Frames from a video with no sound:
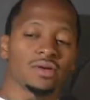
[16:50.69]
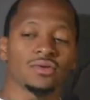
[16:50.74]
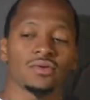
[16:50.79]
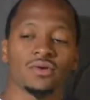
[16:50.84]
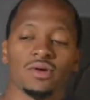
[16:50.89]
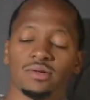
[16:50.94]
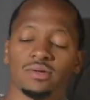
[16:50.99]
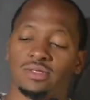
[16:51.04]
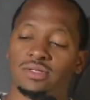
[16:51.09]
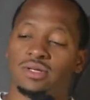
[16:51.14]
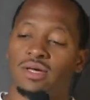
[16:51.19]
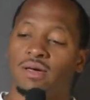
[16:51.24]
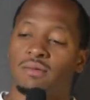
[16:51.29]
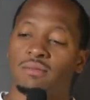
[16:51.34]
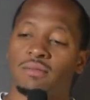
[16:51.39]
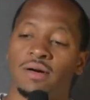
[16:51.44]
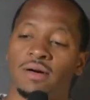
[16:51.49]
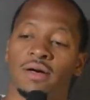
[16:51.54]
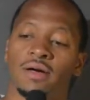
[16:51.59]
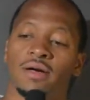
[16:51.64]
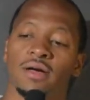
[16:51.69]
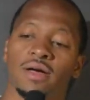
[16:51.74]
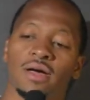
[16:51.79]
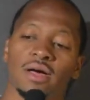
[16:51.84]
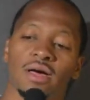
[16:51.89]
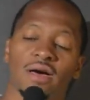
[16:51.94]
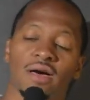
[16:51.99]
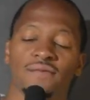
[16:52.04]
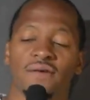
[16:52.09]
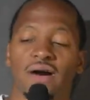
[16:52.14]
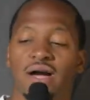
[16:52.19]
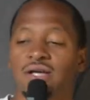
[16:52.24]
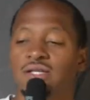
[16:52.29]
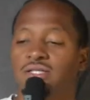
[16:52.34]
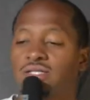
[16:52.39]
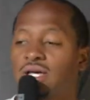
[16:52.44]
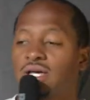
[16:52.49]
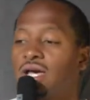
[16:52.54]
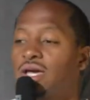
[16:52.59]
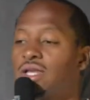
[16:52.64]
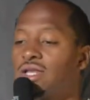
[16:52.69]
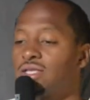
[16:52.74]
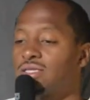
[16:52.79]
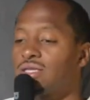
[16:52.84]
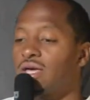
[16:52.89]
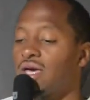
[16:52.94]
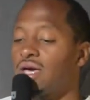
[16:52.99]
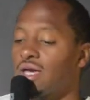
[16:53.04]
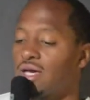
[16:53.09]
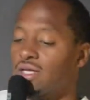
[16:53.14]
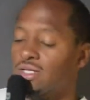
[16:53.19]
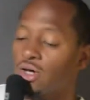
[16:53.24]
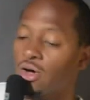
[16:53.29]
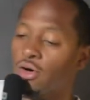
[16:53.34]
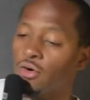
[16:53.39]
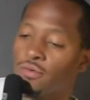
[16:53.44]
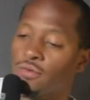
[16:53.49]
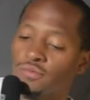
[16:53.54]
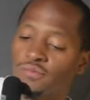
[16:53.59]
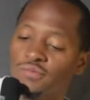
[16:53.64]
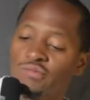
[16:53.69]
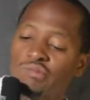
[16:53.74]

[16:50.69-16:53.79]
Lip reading: You know what I'm saying? But if I can say anything, though,